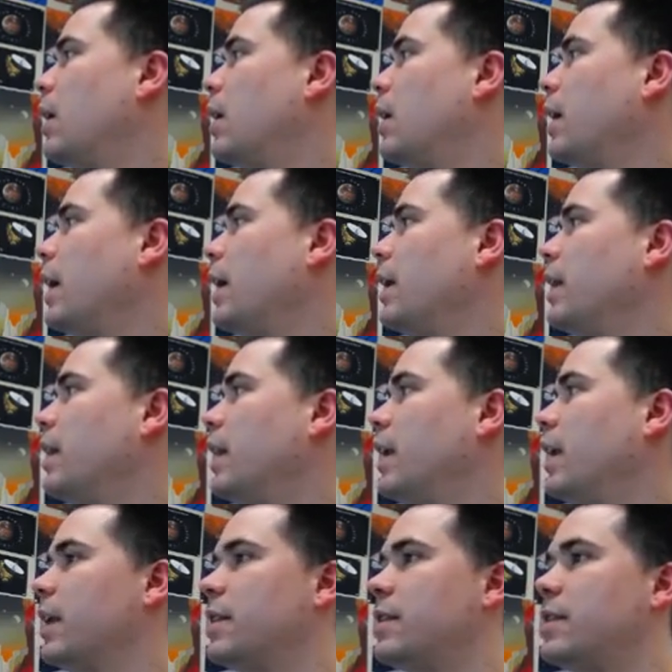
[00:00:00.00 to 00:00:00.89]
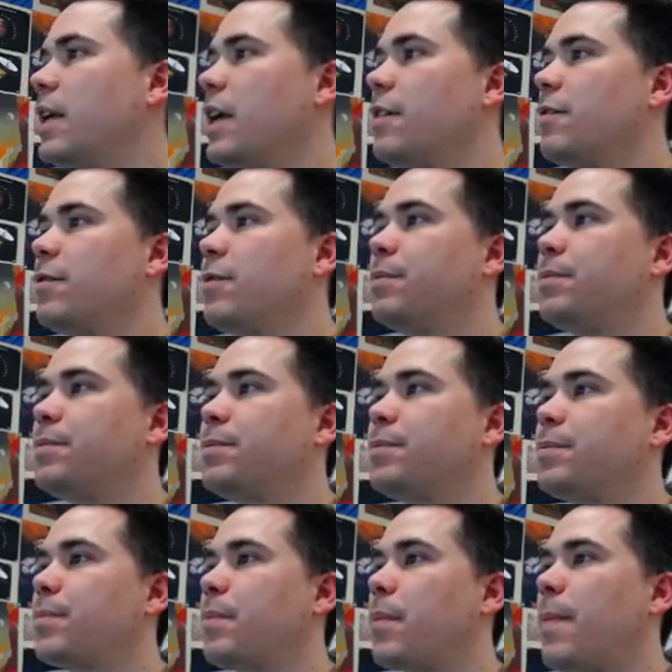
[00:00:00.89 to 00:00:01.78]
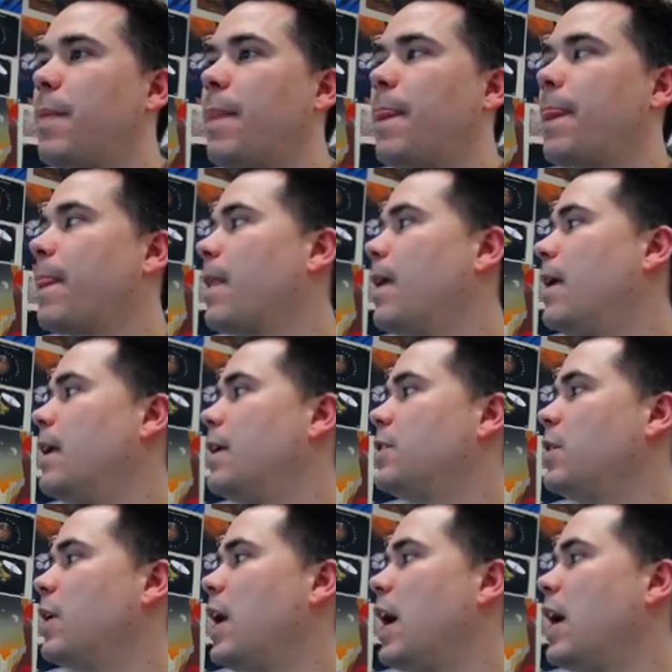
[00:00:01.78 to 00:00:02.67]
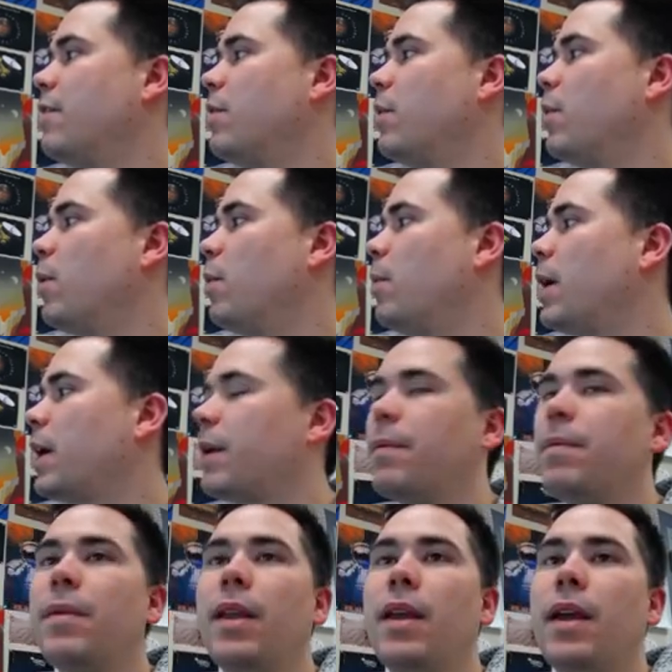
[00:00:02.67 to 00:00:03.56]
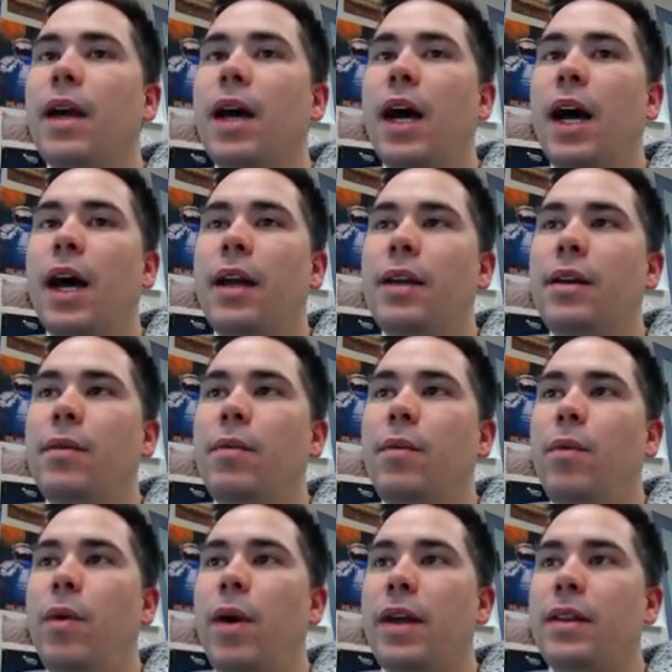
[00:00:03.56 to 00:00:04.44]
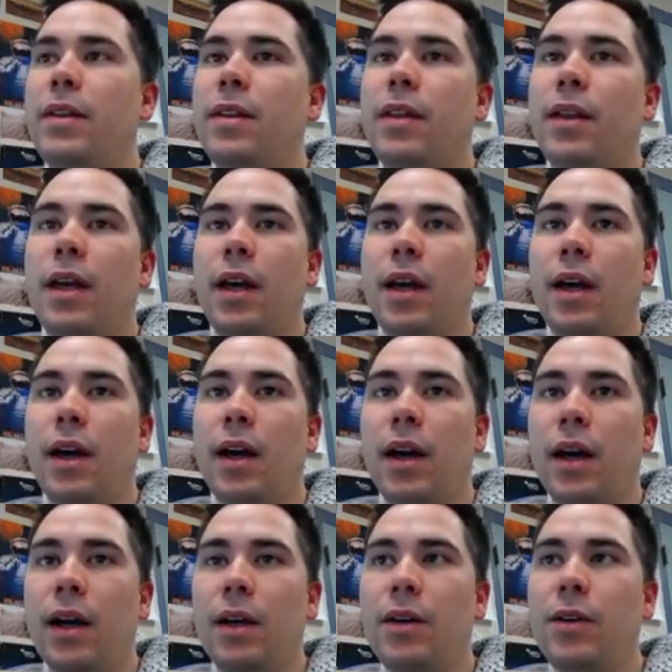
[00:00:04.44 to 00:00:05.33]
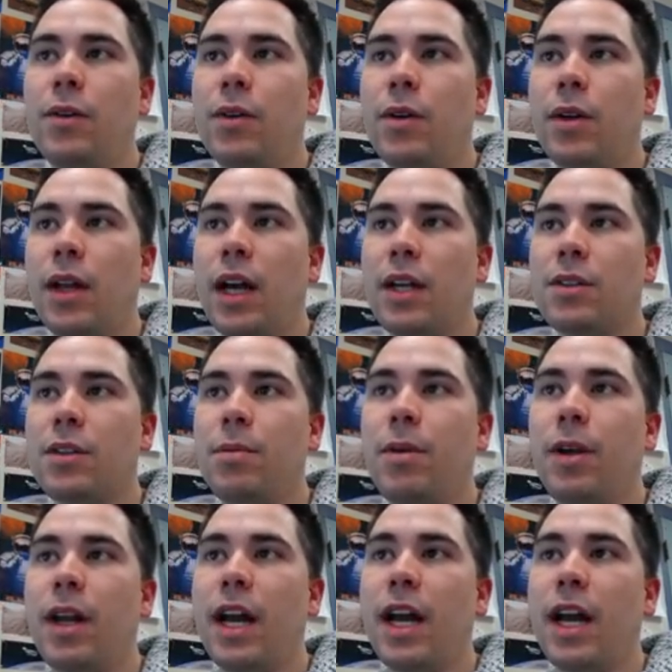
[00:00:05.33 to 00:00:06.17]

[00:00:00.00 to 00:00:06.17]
Okay, and then hit save. So now I have a rubric. With Google Classroom, you can